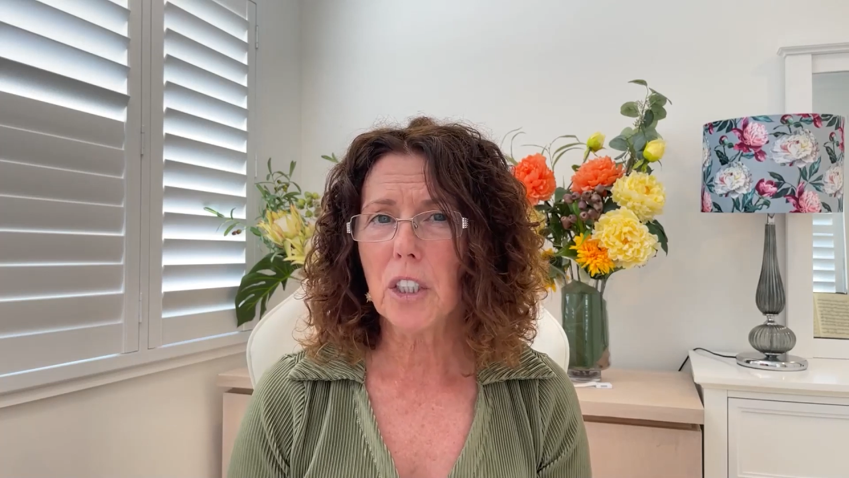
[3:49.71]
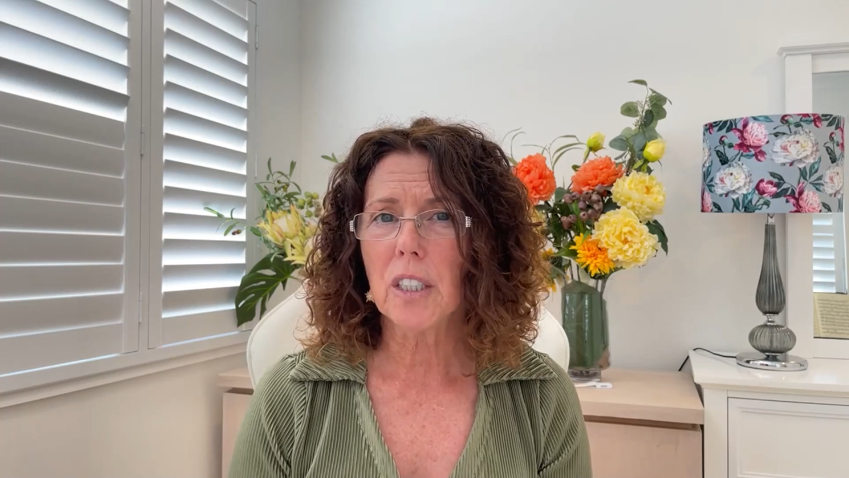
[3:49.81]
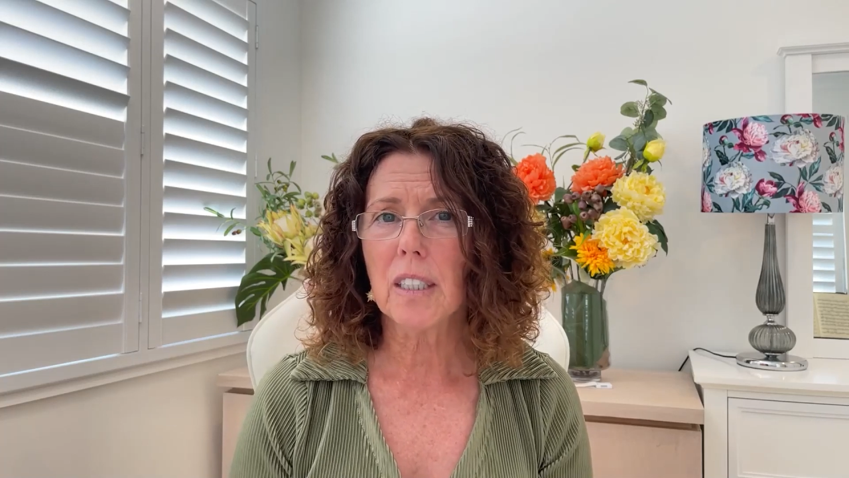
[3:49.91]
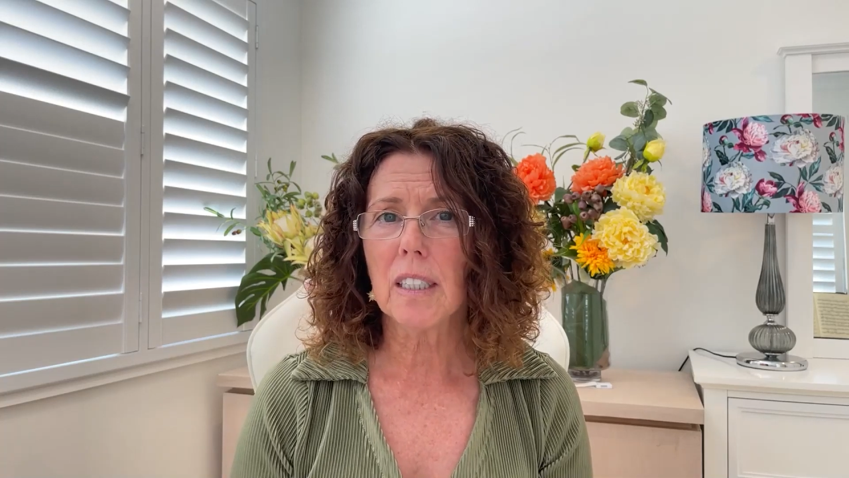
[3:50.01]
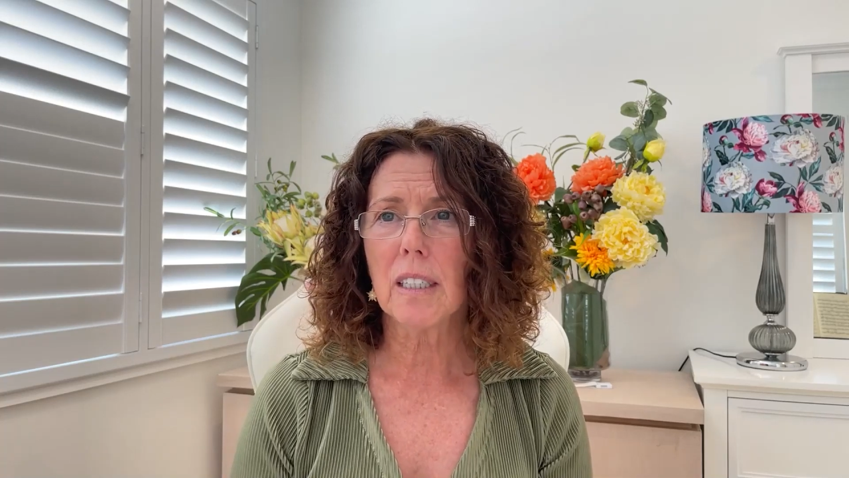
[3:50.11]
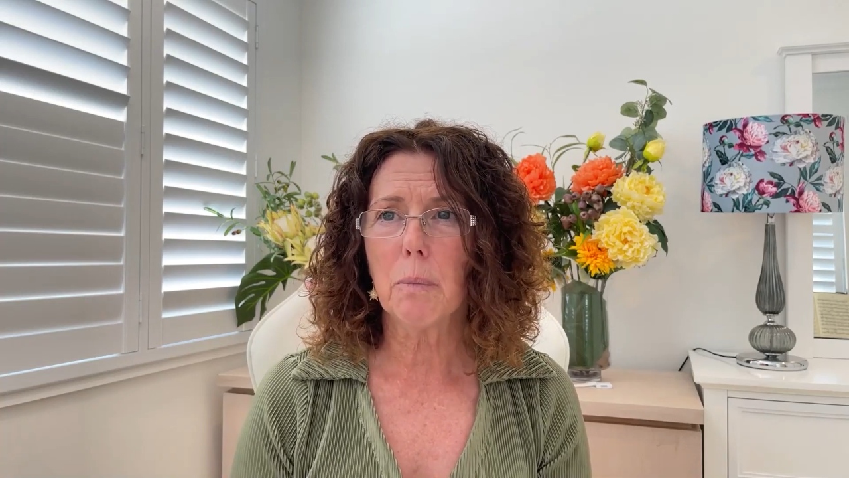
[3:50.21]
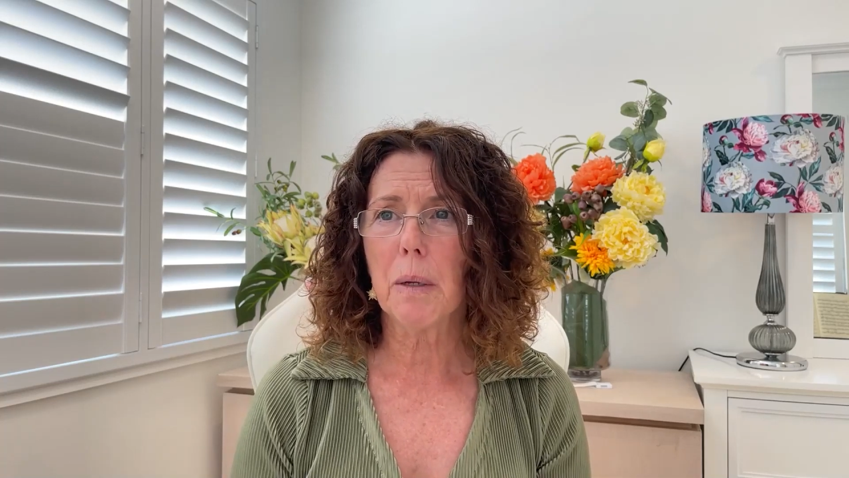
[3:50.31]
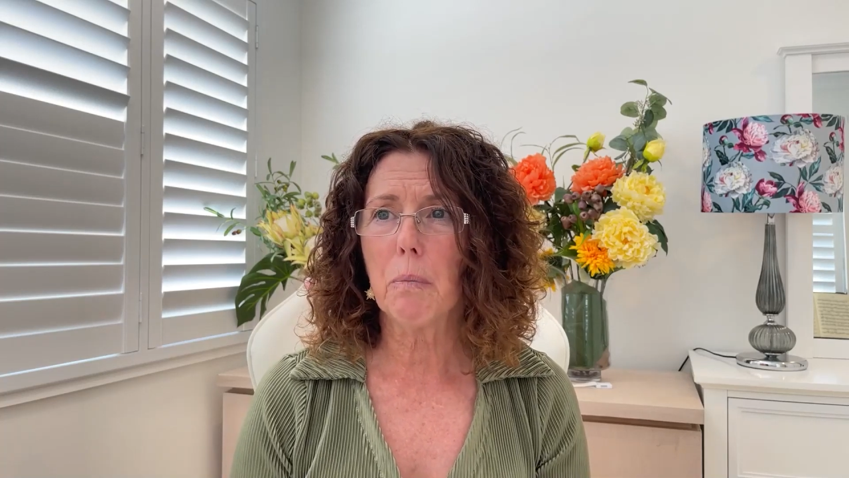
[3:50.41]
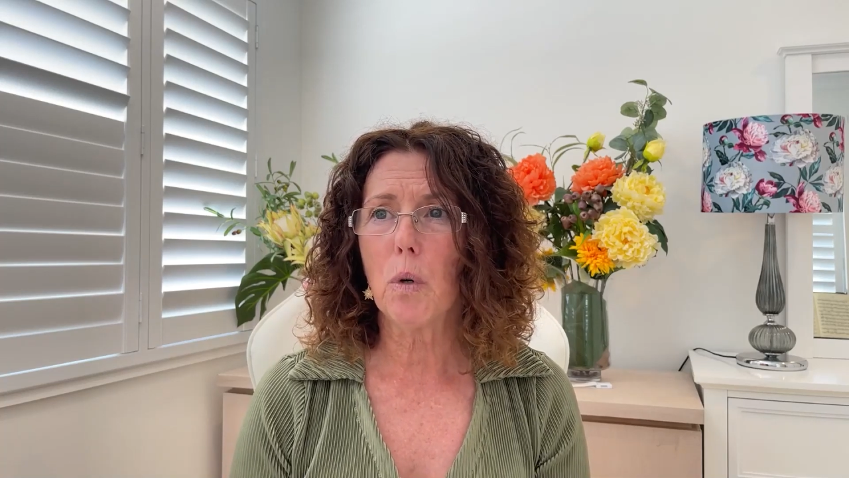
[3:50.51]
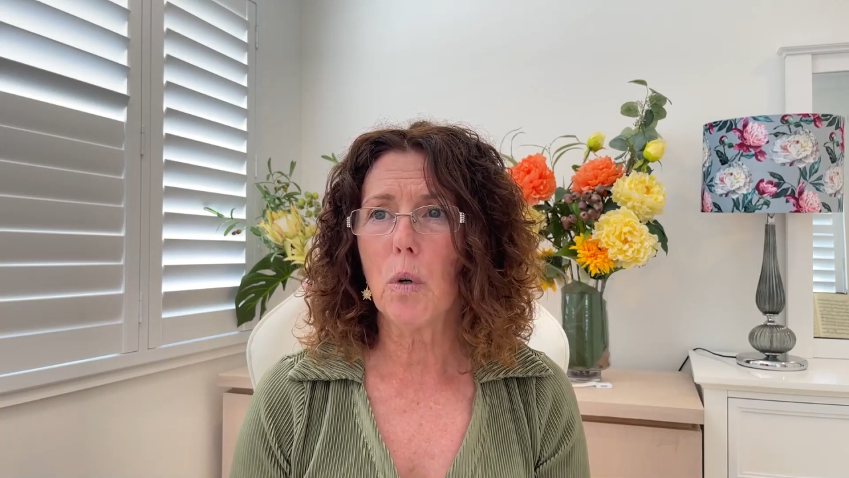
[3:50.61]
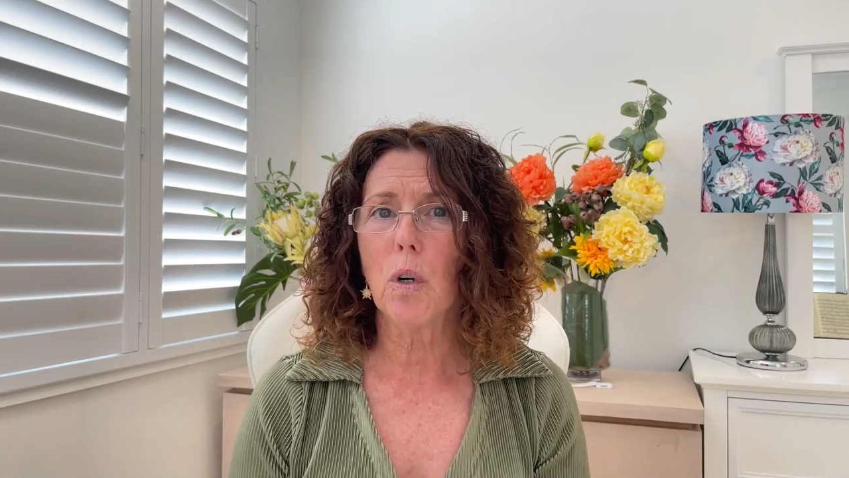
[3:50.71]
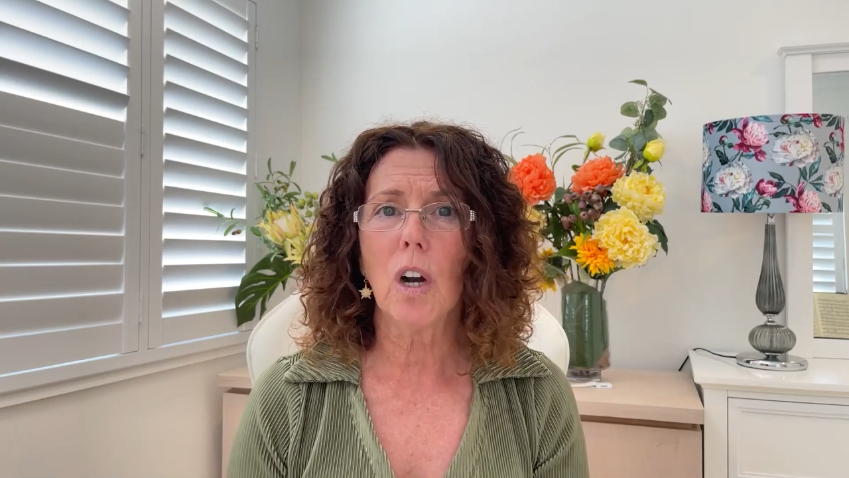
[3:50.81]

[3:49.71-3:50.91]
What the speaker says: and a little bit more